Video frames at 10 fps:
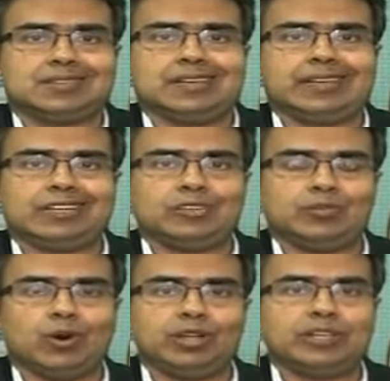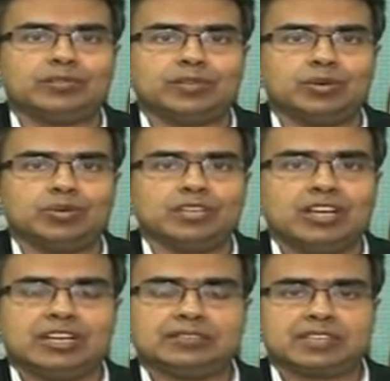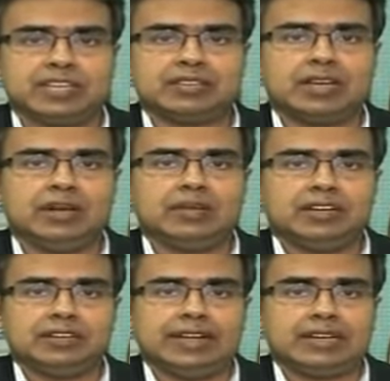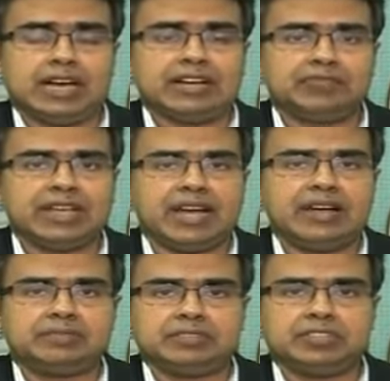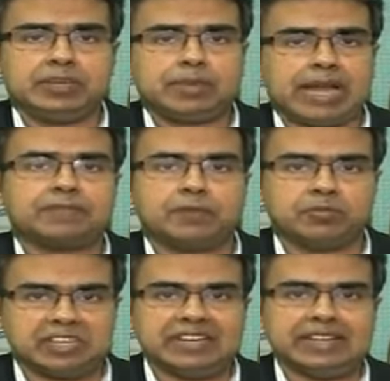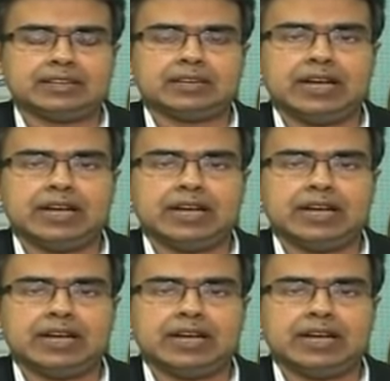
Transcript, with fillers: uh, you know, all you have to do is get the data, and we have the platform ready.